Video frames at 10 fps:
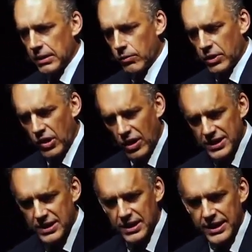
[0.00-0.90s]
We're
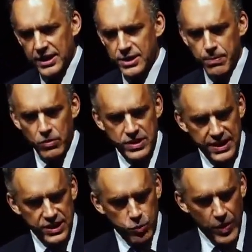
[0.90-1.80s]
constantly
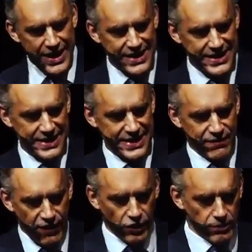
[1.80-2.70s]
exposing its weaknesses
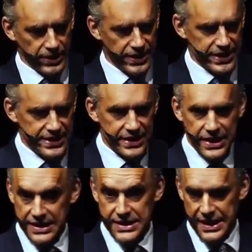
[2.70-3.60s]
and vulnerabilities and,
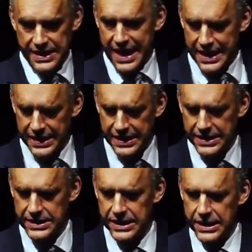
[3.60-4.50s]
let's say,
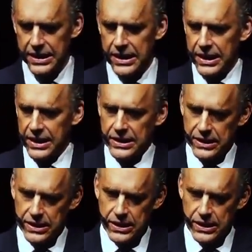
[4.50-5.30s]
nakedness. And